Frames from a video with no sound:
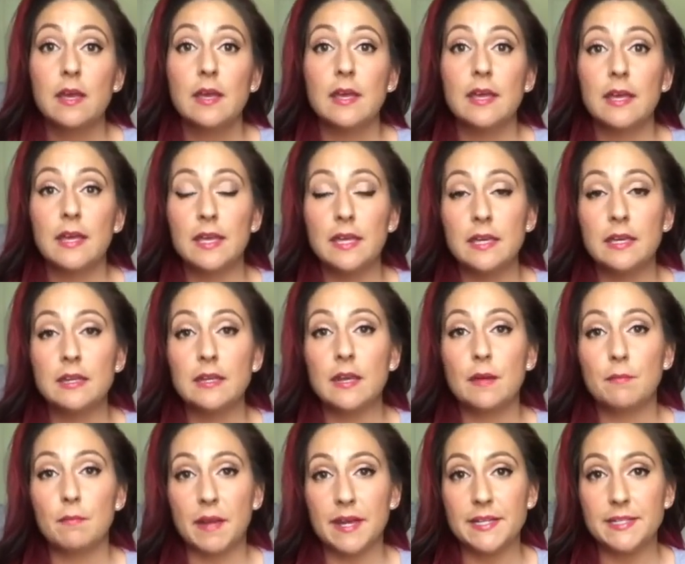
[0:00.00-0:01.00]
in
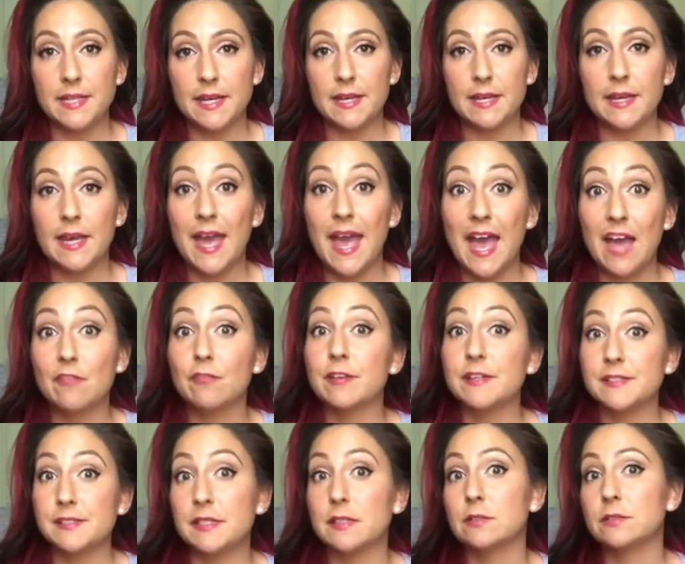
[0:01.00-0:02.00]
my day every
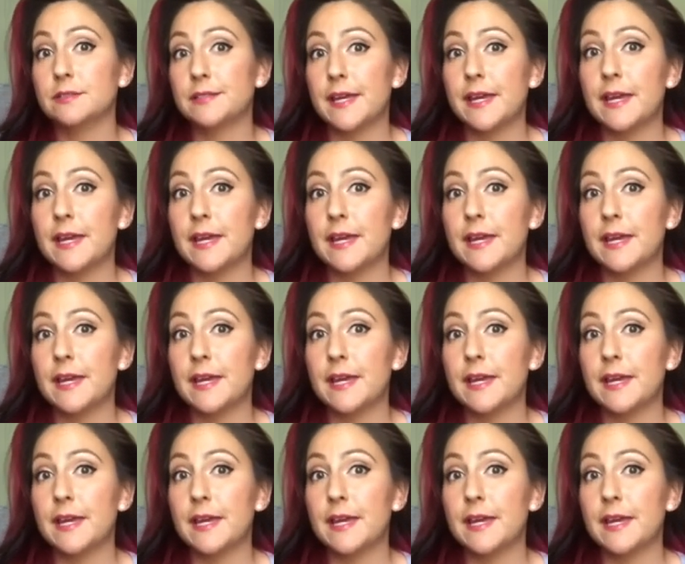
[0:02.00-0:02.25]
single day.